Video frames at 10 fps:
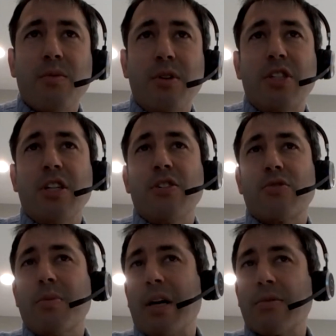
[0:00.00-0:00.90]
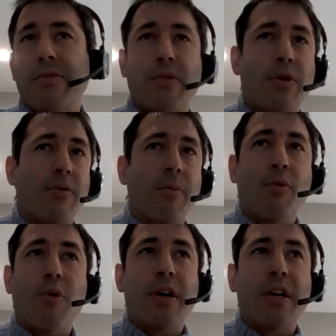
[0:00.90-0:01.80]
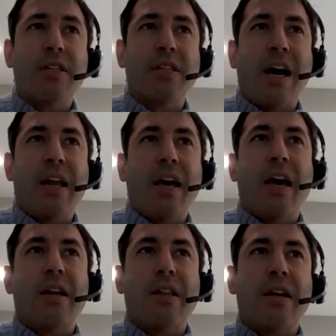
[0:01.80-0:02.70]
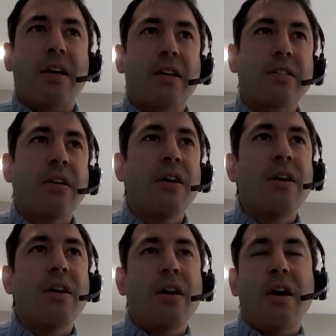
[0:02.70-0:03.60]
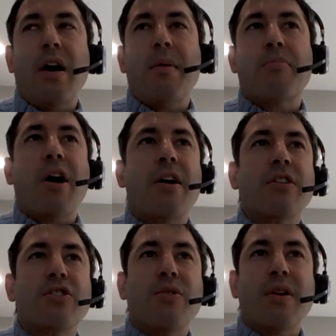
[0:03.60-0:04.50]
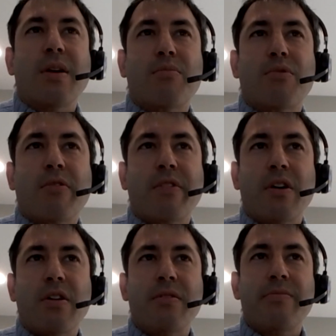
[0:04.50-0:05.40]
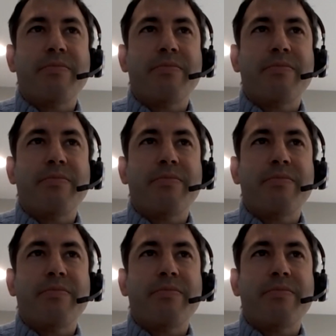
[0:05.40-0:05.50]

which is responsible for reporting, data analytics. Prior to joining Brookfield,